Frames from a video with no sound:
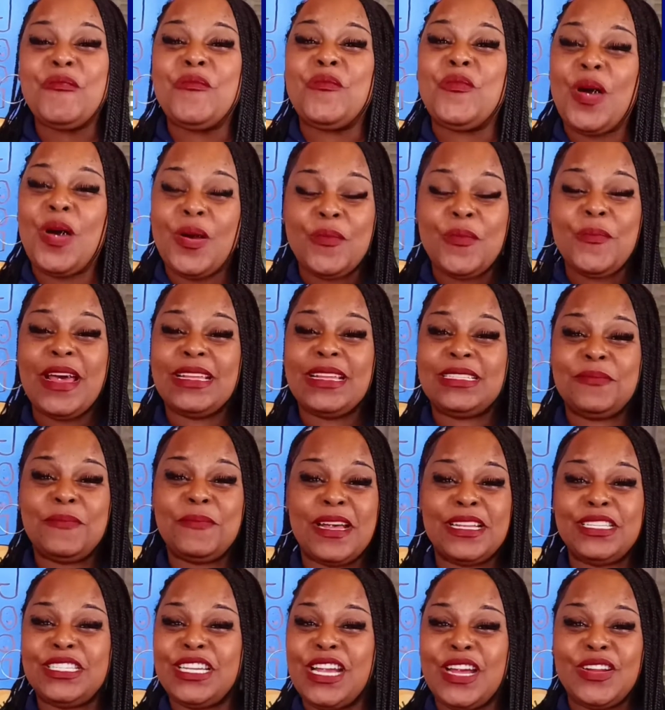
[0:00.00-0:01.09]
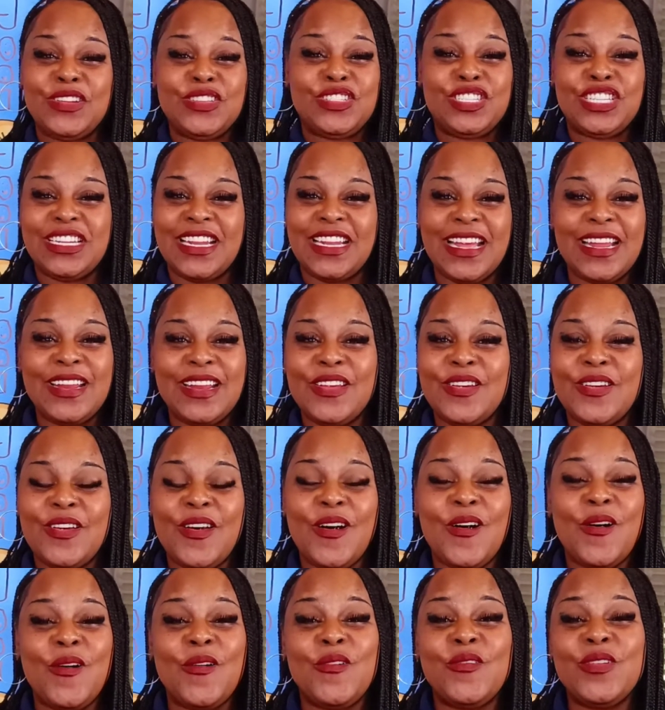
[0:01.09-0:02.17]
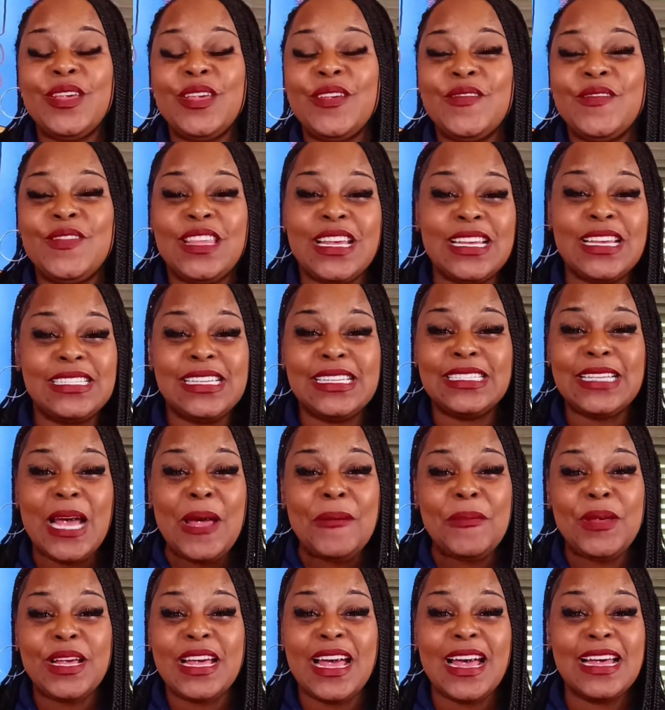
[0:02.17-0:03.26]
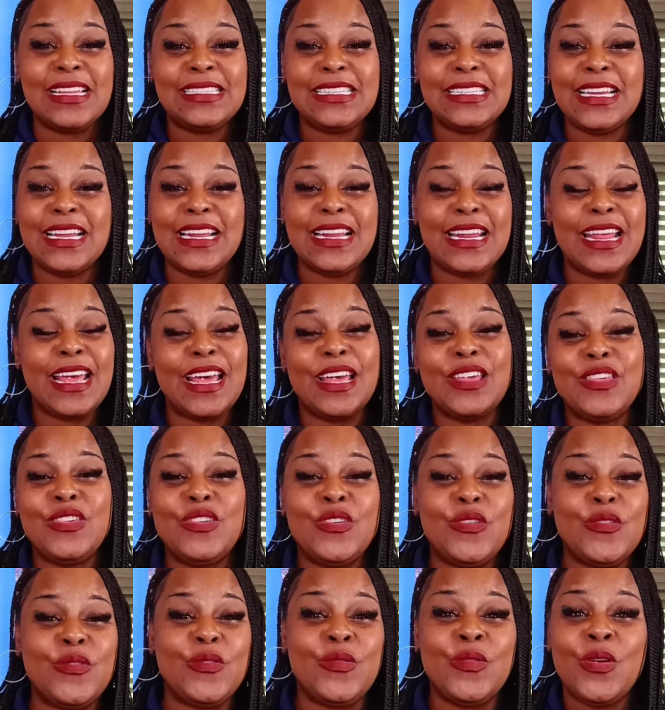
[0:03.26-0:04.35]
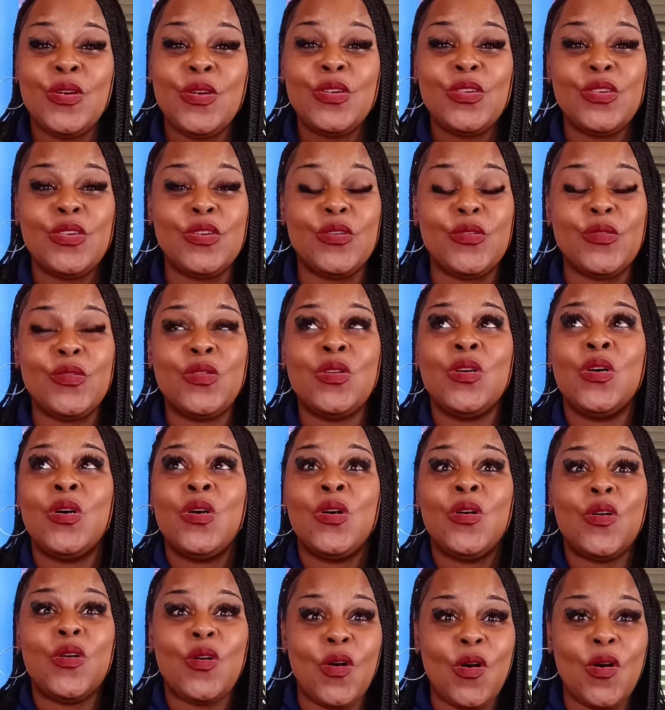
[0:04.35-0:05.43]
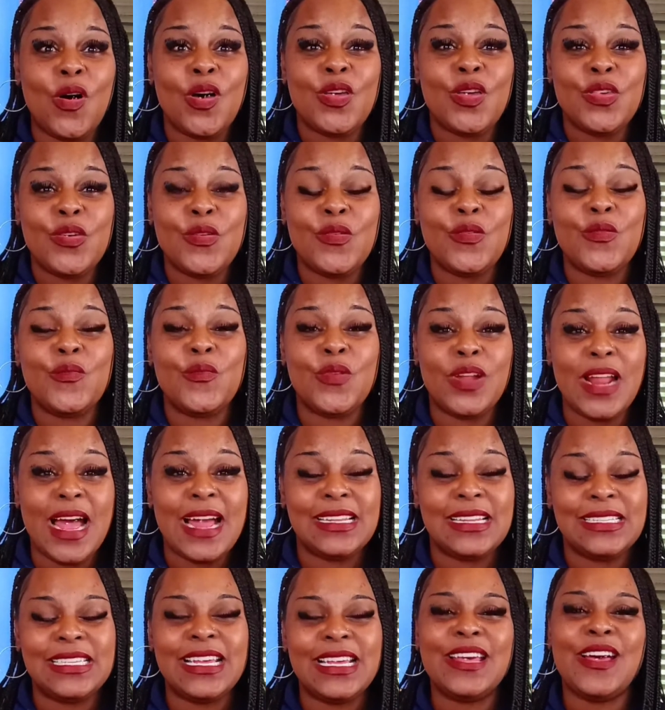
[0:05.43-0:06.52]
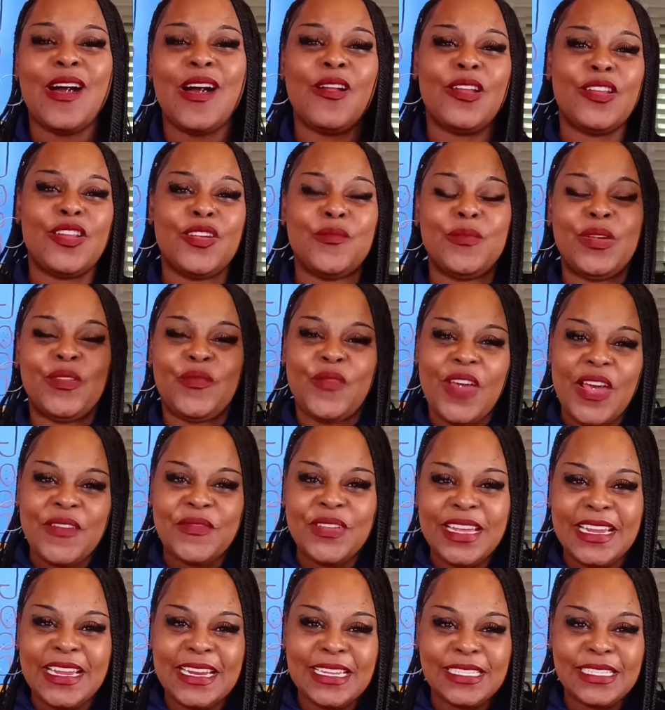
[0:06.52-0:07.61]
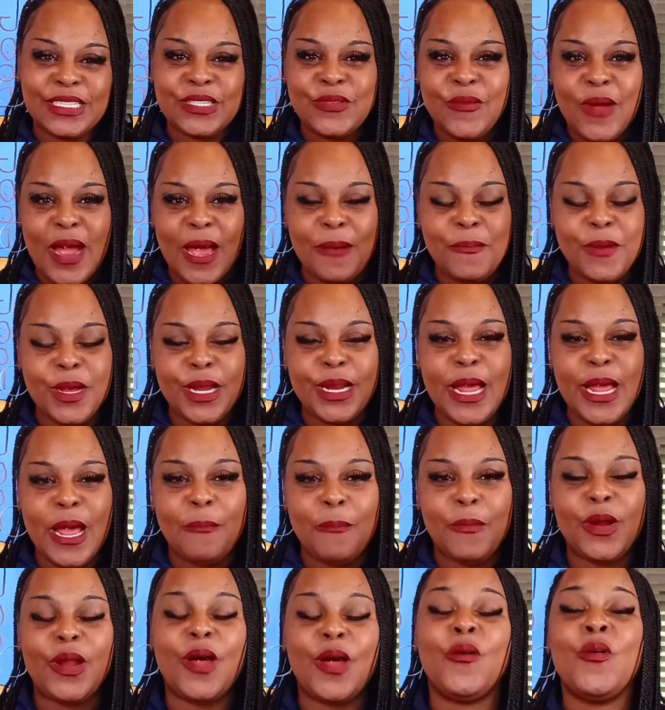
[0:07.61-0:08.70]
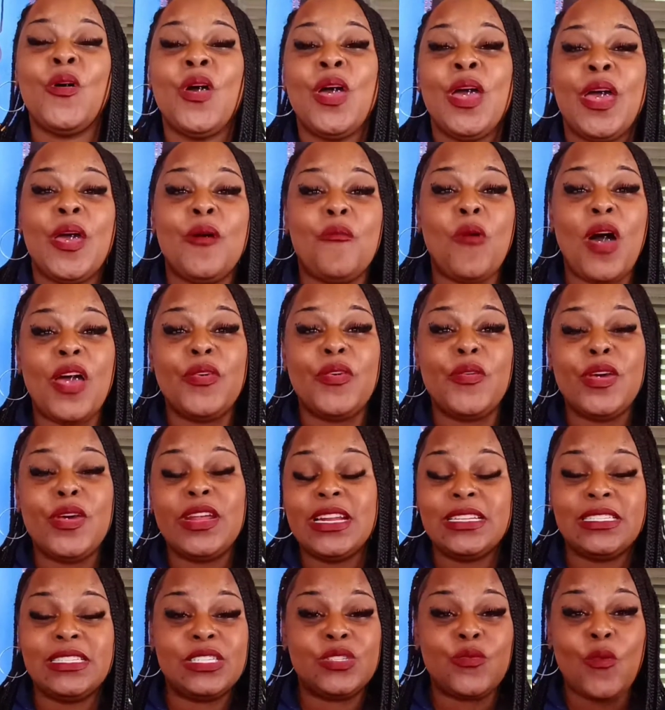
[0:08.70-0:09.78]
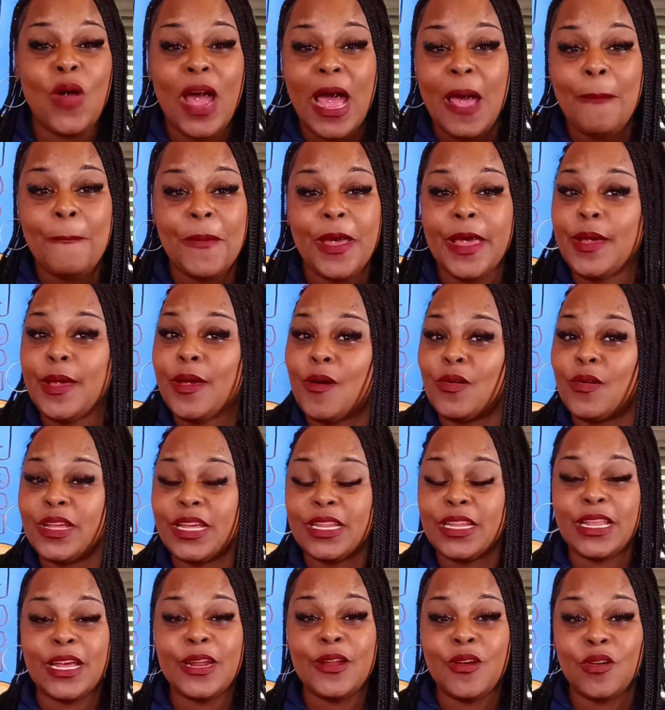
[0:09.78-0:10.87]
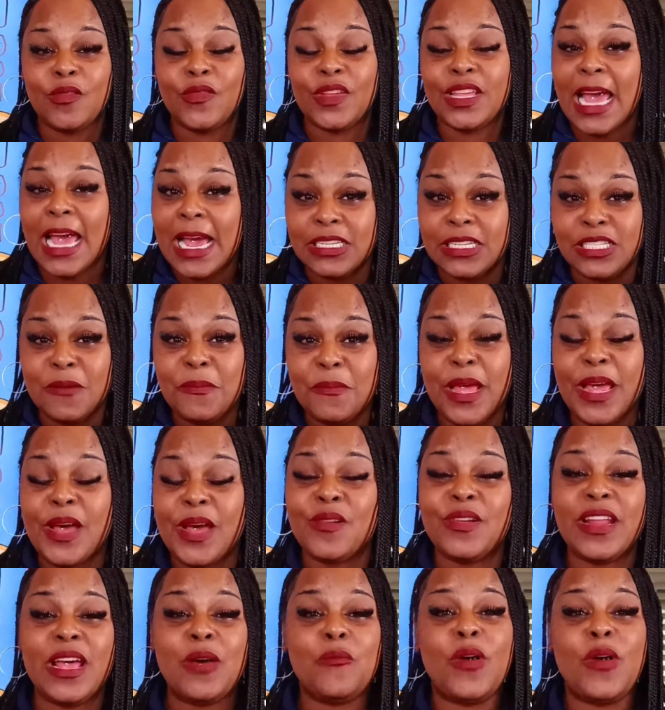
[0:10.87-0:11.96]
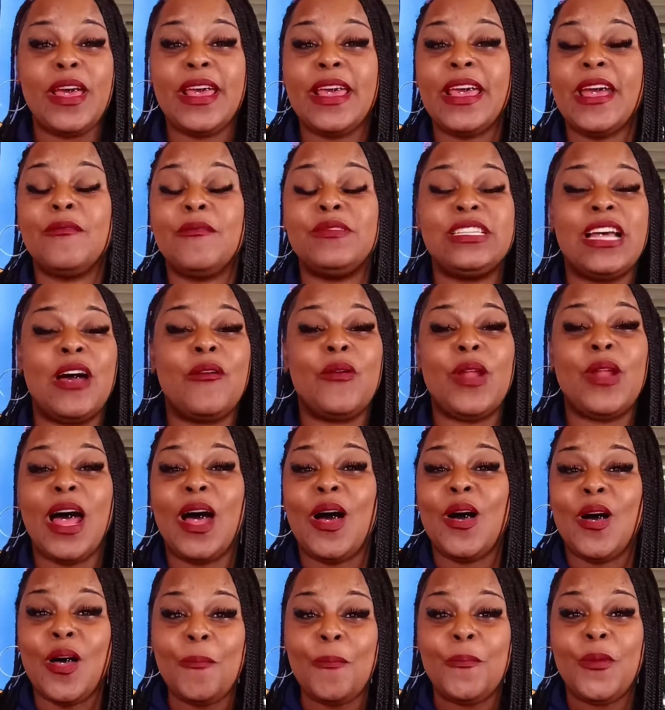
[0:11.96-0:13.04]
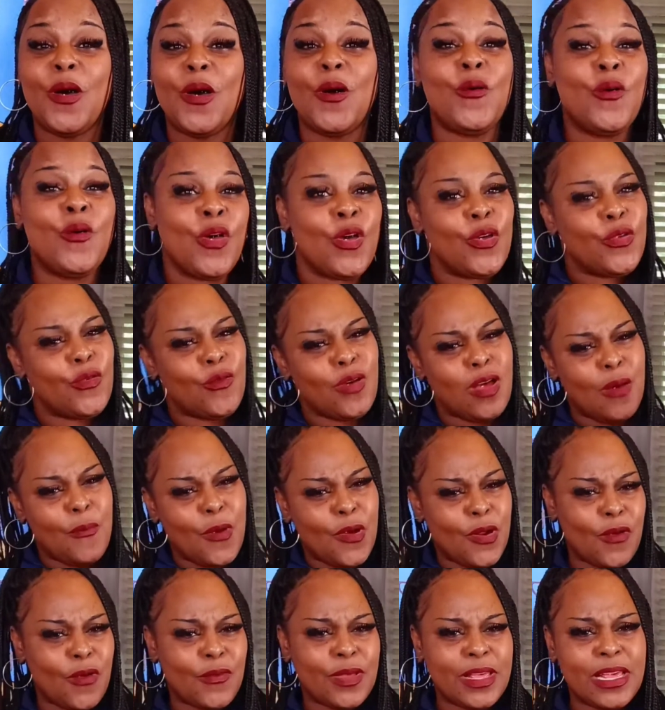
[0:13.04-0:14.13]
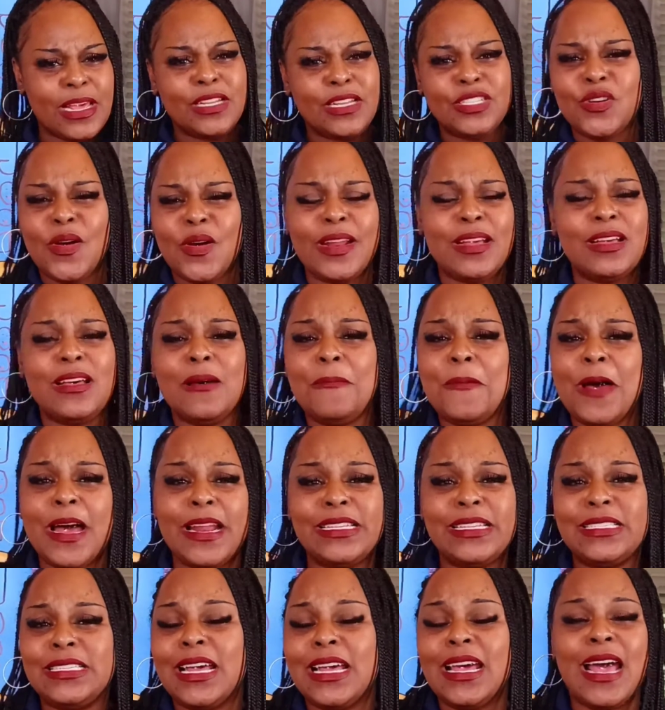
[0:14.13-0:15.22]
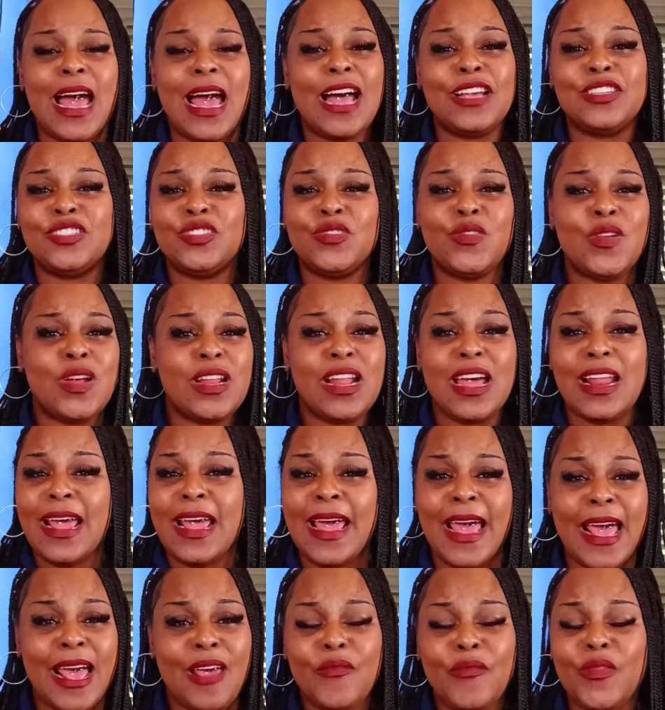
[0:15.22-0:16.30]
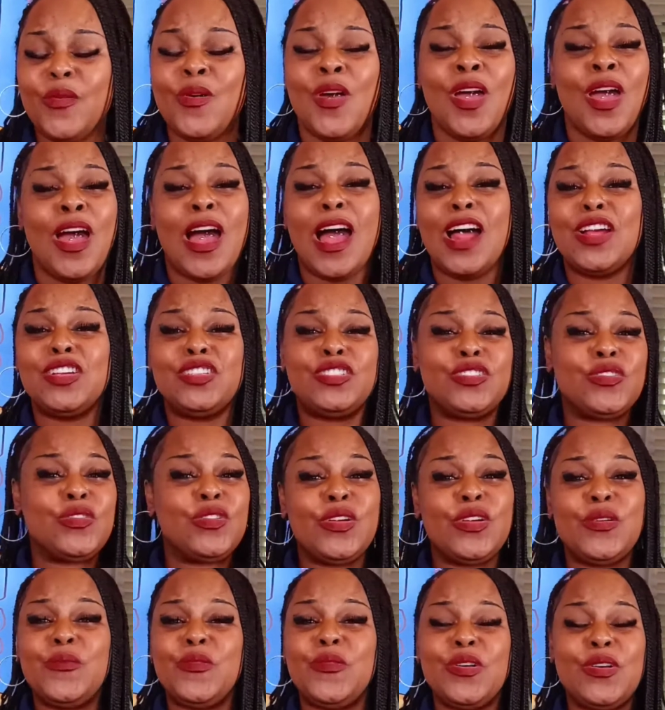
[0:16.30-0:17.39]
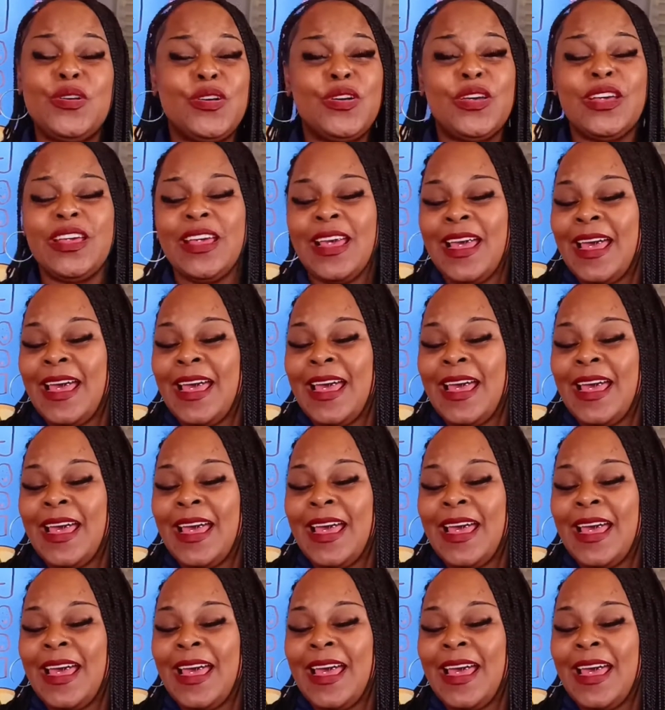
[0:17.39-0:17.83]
Welcome back to my channel, Shunnette Nicole. If this is the type of content that you, you, or you would like to see, go and do me a favor and hit that subscribe button down below. And while you hit that subscribe button, go and hit that notification bell. That way, every time I upload, you come on over here and join the good buddy scene. I sure love to have you. I surely would.